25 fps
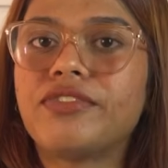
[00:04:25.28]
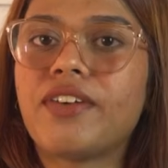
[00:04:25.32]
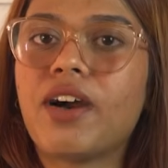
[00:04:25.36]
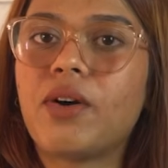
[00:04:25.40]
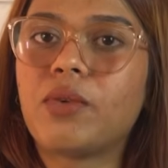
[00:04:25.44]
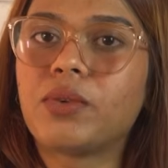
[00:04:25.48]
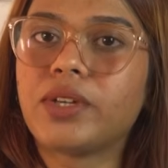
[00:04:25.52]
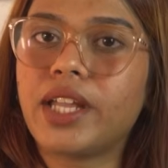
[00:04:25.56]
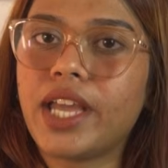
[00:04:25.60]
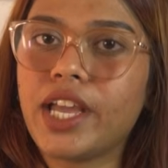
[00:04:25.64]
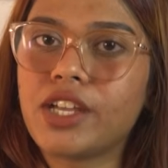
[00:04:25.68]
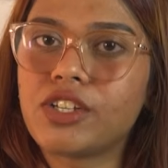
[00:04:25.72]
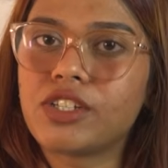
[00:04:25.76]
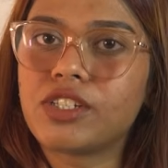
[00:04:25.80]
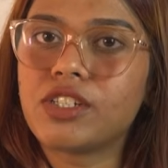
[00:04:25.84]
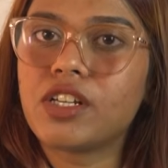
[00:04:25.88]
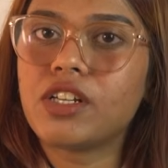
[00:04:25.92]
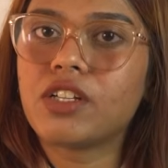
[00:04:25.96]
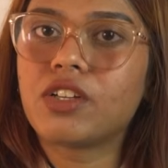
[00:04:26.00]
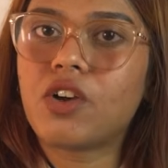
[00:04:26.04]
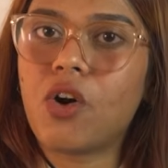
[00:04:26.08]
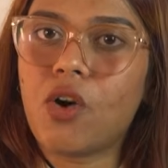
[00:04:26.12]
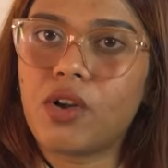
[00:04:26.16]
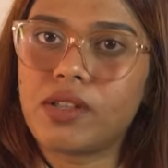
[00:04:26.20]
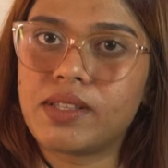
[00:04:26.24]

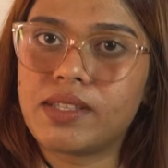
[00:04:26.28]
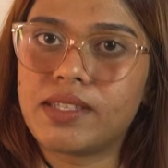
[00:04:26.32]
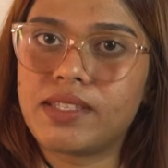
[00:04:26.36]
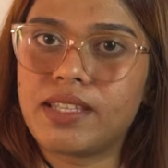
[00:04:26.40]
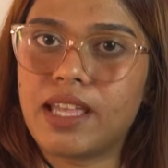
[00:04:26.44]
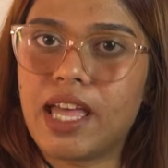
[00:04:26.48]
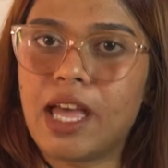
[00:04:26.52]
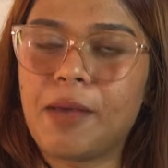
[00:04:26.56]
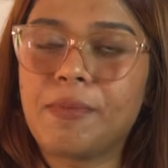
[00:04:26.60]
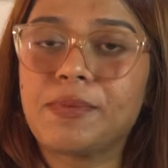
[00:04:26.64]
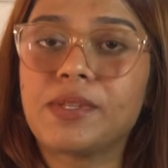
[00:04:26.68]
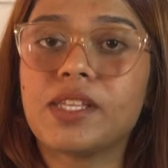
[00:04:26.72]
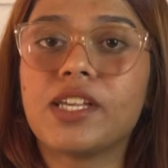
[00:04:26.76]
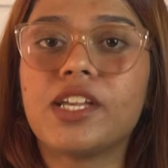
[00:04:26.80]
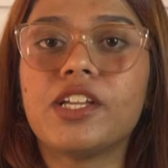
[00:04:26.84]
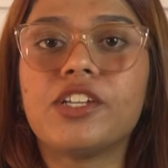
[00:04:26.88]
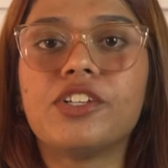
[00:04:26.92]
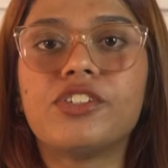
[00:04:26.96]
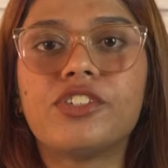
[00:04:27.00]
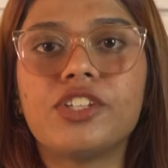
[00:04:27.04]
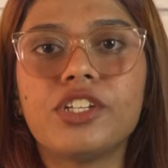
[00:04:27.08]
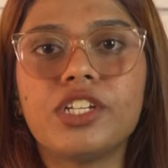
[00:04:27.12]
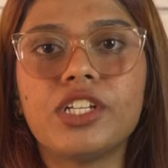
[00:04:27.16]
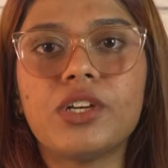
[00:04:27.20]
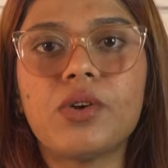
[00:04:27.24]
foundational concepts
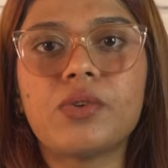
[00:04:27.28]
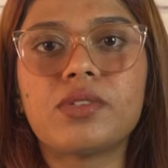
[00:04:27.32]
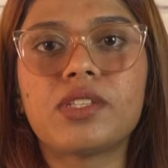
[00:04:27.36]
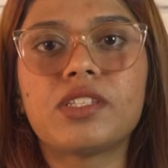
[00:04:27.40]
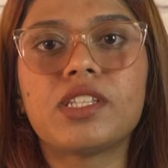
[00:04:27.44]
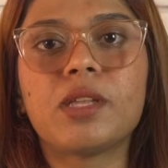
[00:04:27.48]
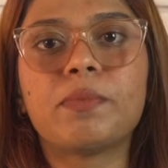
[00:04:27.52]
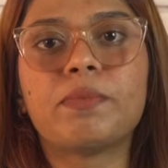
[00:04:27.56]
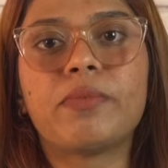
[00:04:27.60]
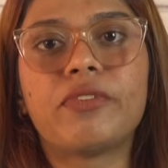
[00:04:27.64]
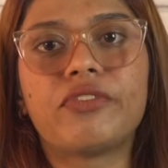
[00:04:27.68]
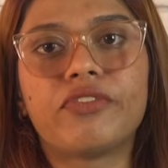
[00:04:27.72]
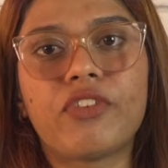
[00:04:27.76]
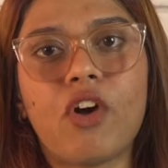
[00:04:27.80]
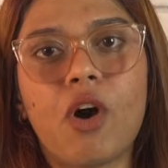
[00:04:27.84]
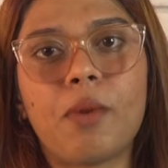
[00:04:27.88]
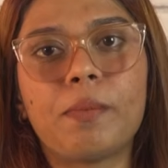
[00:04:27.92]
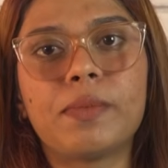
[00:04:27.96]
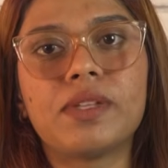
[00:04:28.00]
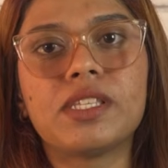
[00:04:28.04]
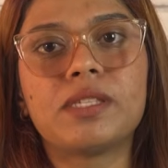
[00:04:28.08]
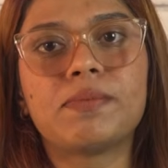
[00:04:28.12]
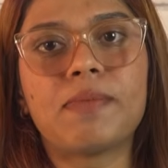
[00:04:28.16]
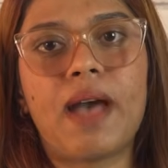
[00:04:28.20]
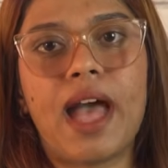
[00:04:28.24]
introduced in the
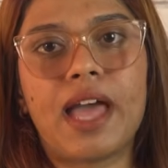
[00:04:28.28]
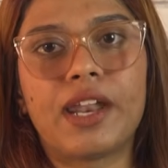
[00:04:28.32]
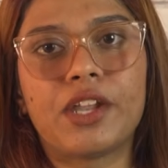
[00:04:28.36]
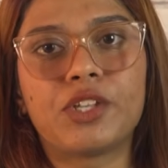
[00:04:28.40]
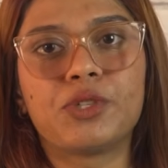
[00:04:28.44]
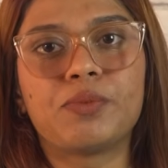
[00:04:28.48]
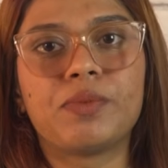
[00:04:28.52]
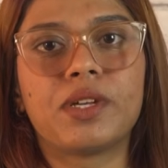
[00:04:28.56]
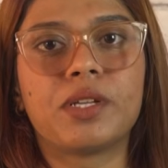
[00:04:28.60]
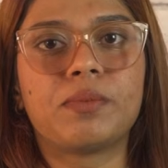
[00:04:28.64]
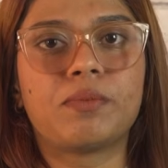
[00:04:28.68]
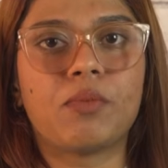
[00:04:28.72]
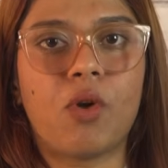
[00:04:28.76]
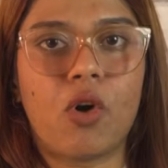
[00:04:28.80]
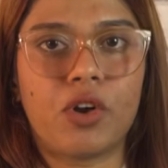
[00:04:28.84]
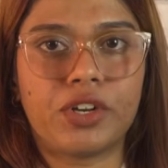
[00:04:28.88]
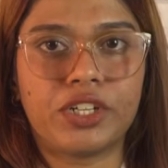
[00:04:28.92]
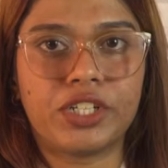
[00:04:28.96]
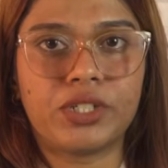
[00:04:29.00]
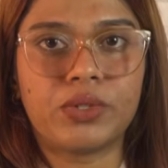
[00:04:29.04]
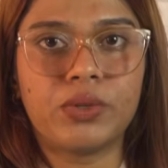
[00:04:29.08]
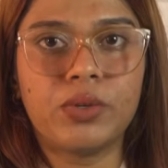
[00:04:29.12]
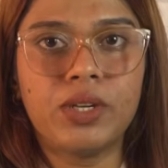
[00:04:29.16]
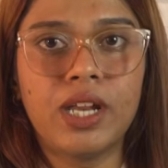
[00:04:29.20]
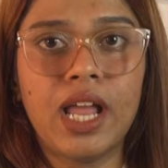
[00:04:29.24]
Performance Management
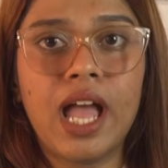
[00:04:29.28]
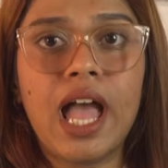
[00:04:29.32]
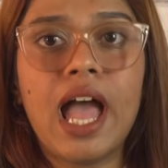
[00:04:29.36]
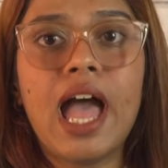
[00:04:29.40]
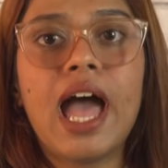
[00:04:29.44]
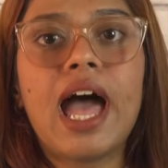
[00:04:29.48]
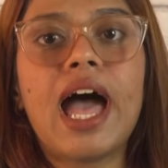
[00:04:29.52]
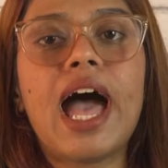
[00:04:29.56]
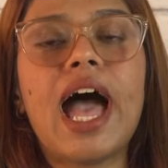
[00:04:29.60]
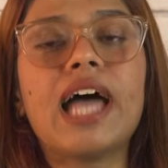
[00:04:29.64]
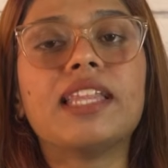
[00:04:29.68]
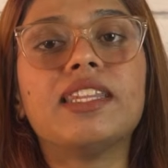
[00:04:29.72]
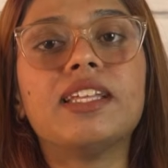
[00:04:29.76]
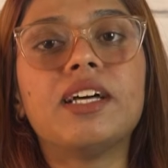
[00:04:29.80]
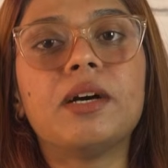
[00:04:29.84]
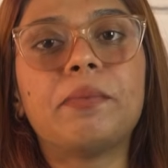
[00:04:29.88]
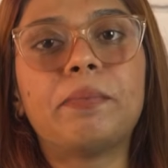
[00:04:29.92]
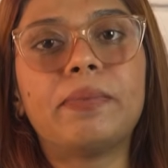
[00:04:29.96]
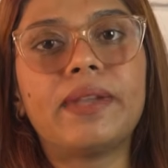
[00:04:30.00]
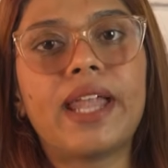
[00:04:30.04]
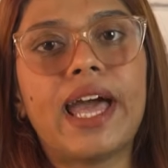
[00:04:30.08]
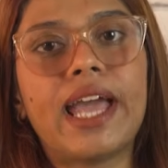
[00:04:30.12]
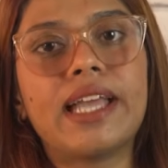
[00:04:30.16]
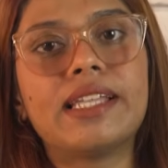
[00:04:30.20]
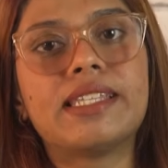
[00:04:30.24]
module at the
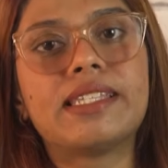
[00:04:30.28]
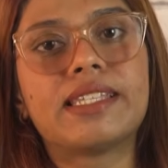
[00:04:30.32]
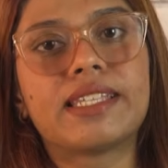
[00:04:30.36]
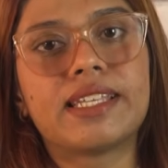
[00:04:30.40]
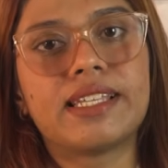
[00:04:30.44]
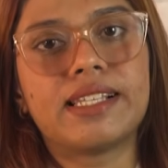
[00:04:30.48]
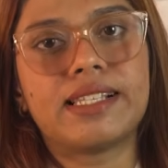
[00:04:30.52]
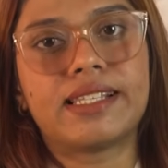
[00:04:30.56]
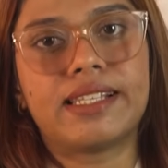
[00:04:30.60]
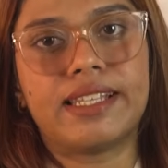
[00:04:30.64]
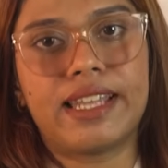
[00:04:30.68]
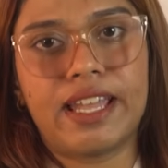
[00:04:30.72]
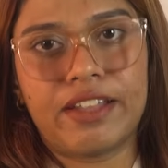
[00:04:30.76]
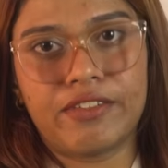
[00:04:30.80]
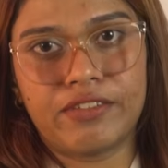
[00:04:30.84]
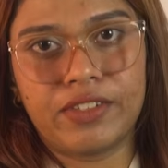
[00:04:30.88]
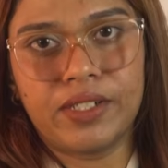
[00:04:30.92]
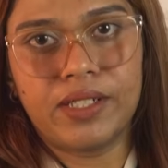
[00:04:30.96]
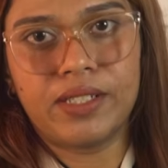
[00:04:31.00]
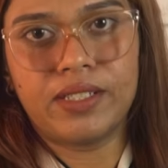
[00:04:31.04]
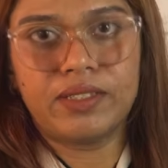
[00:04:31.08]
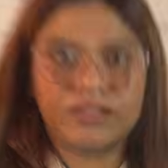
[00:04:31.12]
applied skills level.